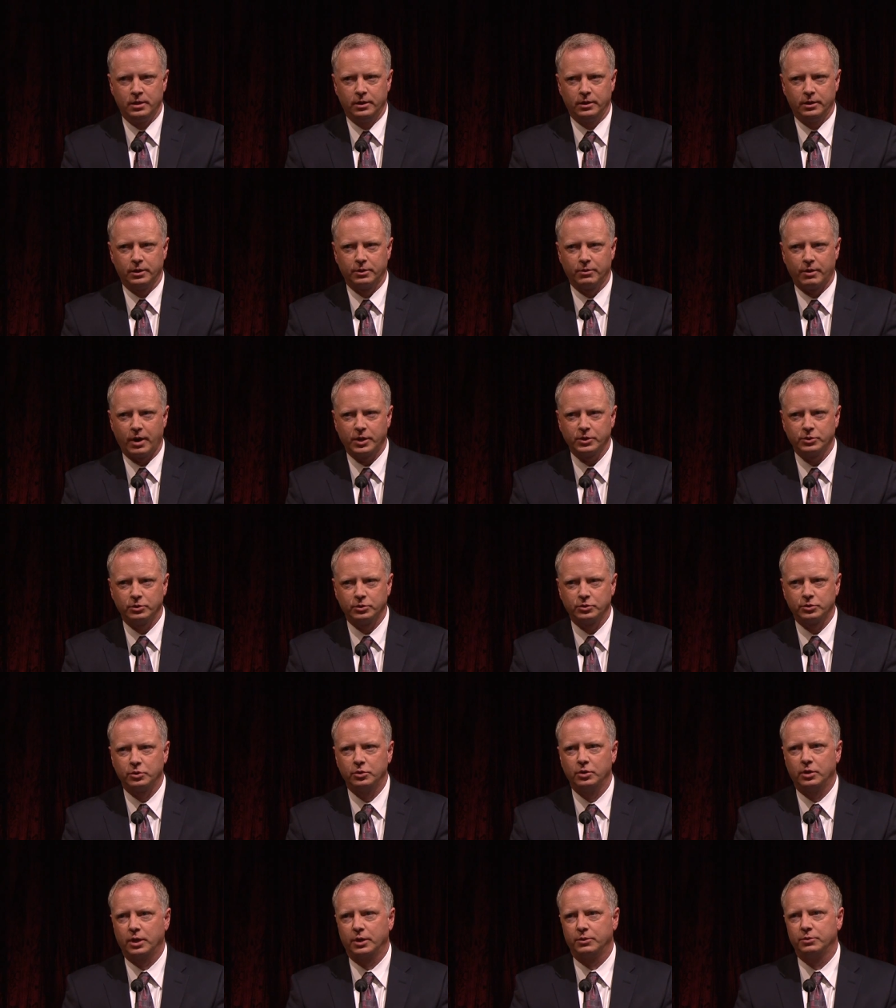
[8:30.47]
In graduate
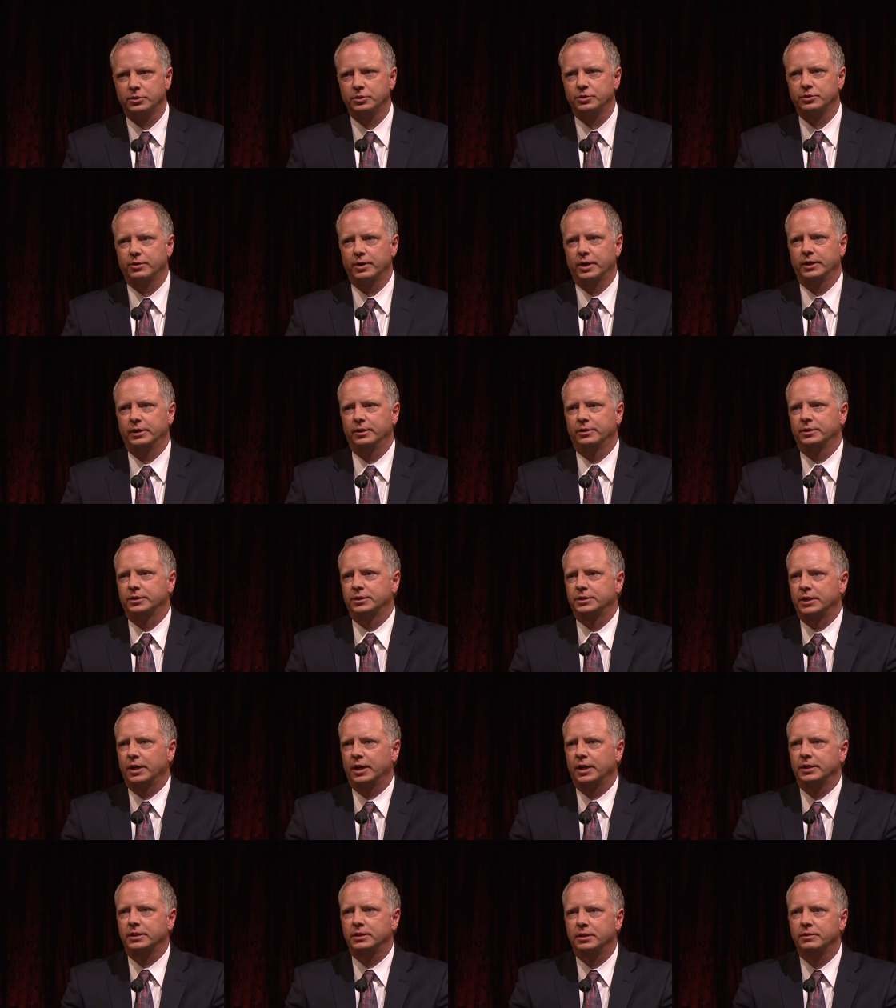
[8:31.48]
school, I was trained in the
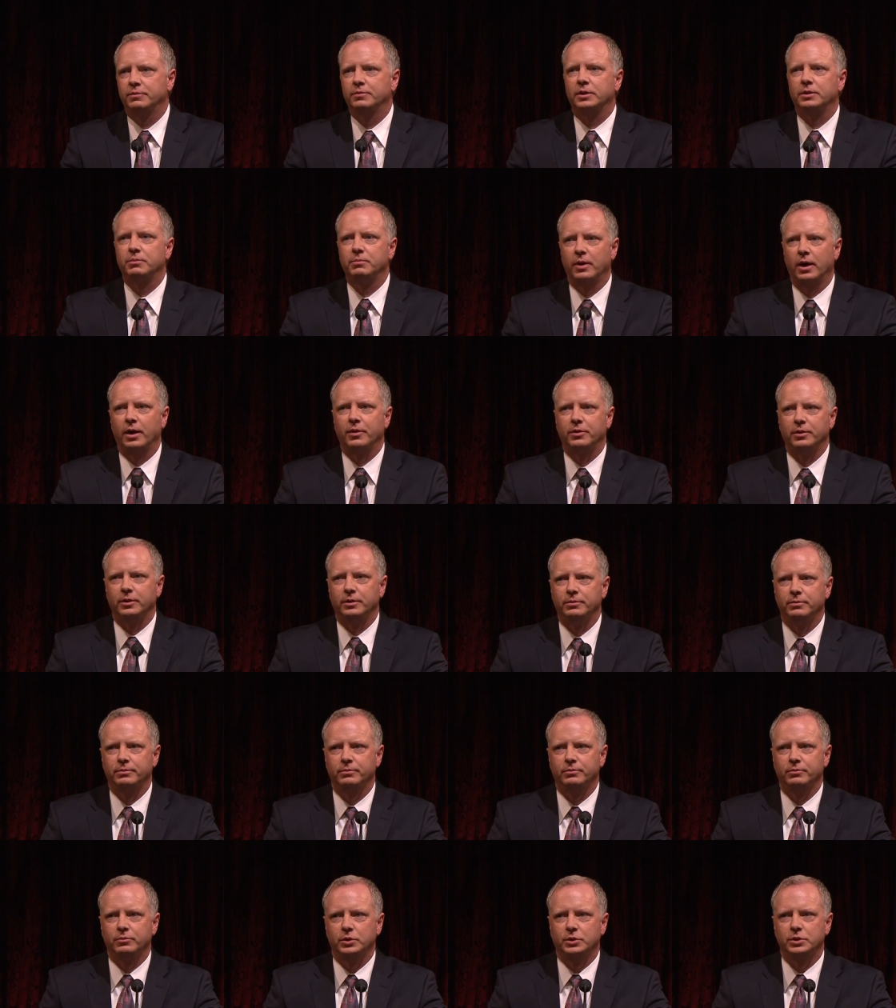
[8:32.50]
scientific method,
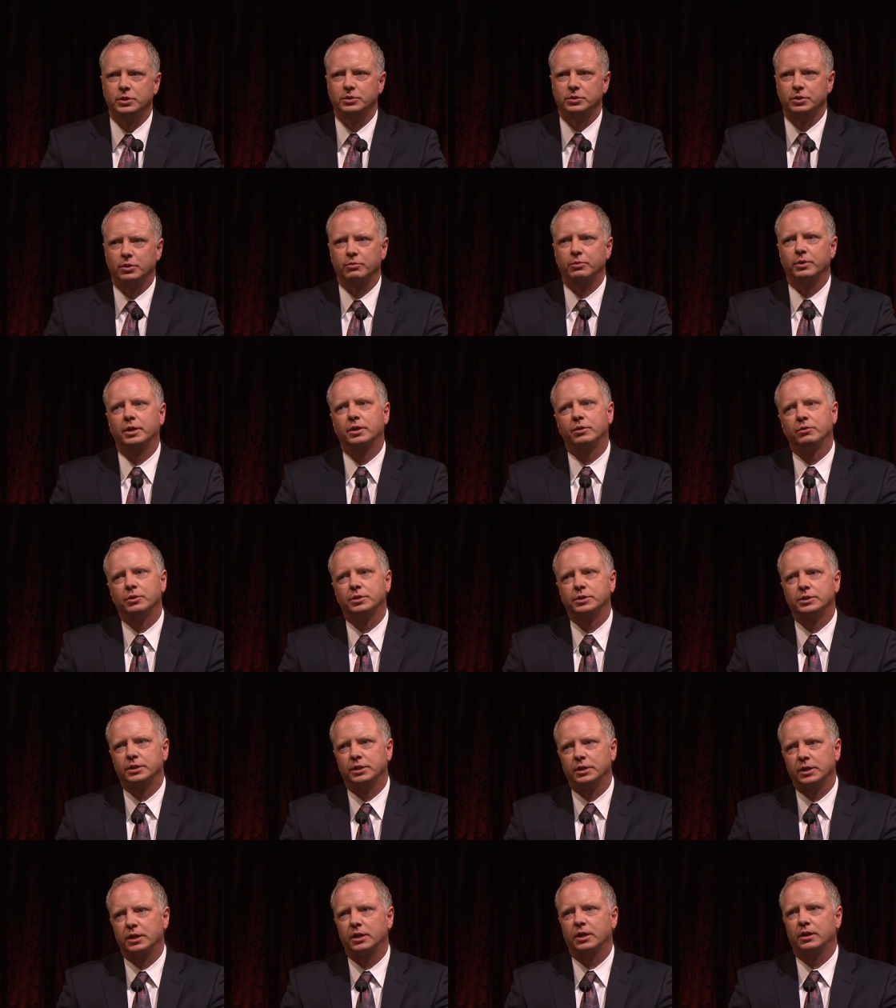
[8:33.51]
which is a
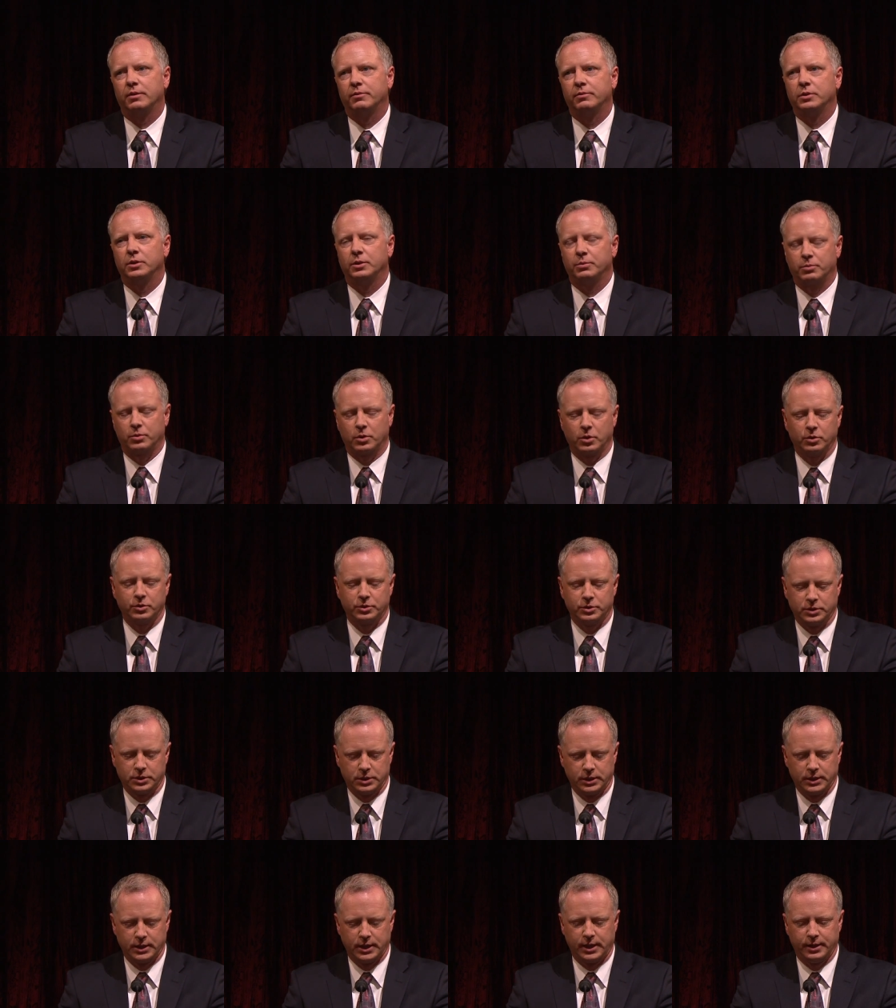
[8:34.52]
rigorous and careful approach
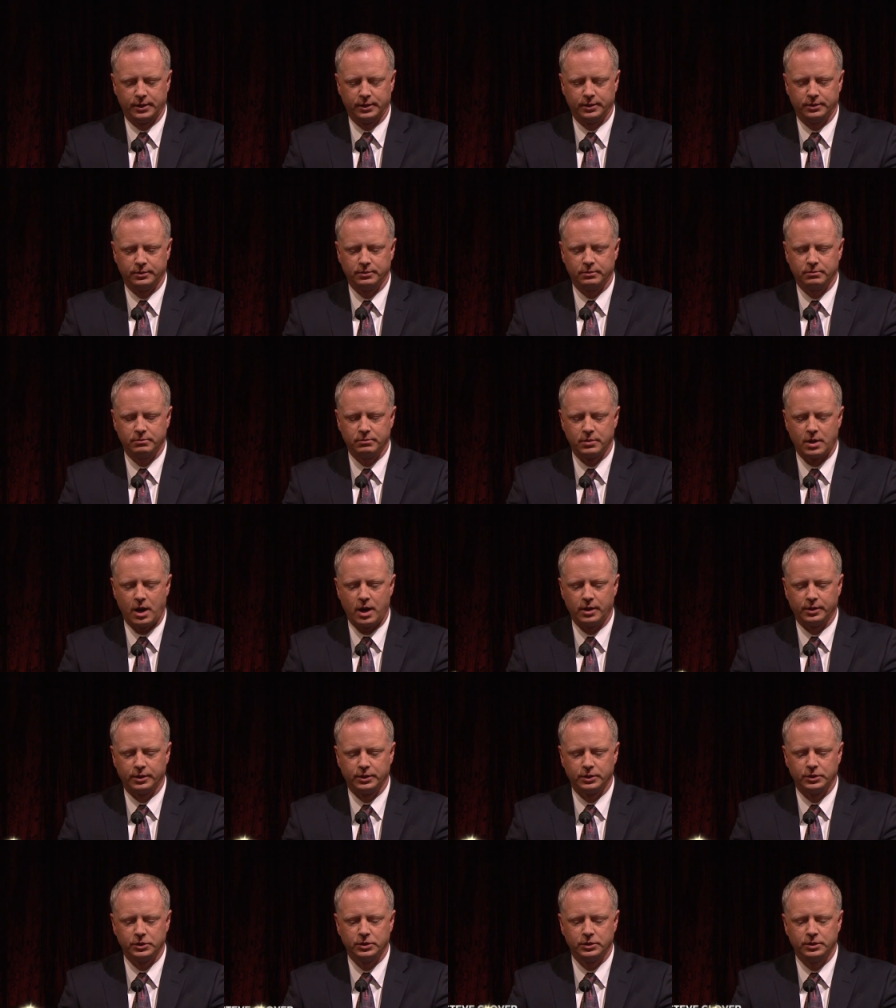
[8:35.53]
to gaining
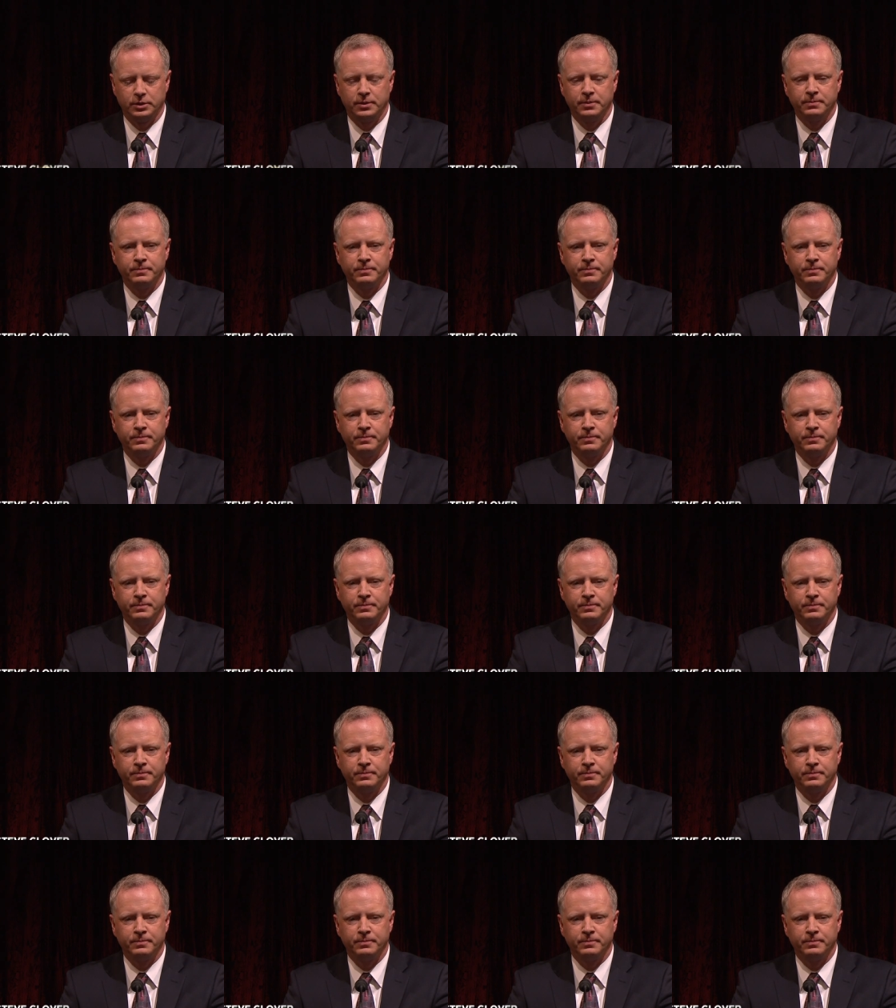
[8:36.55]
knowledge.